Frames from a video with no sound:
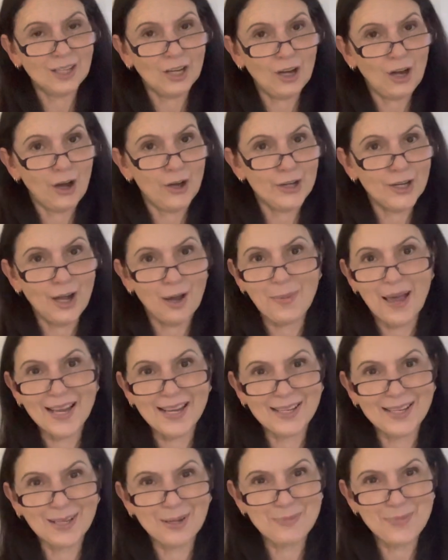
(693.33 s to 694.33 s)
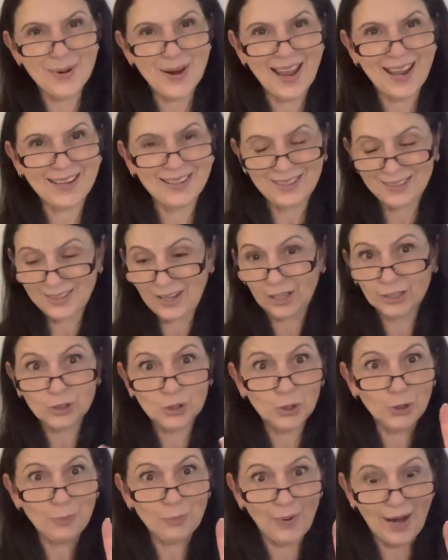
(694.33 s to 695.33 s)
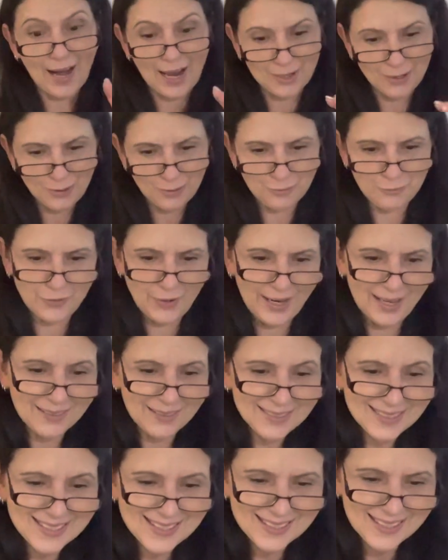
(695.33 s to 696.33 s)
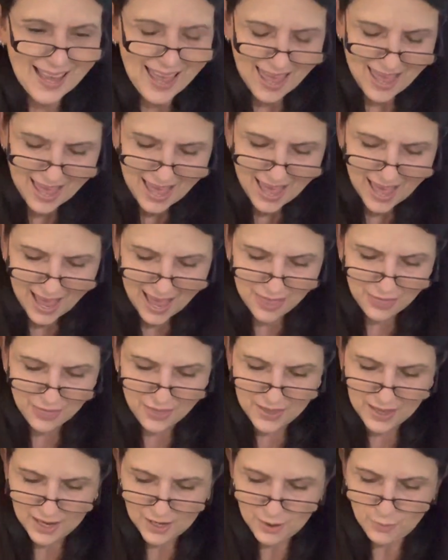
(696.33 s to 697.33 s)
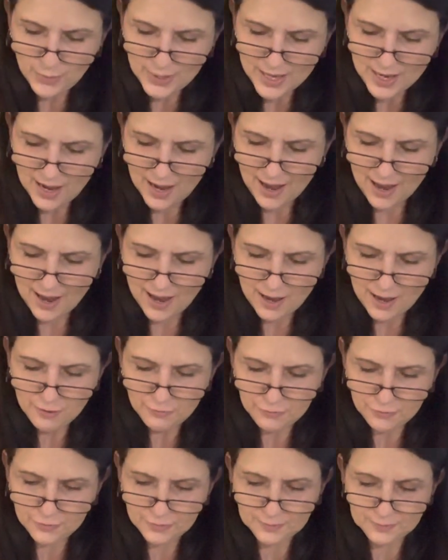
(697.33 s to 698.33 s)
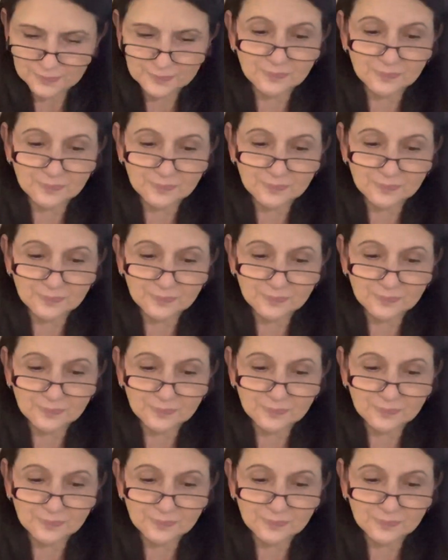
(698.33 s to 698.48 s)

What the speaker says: Coco making two brand new friends? And then we have,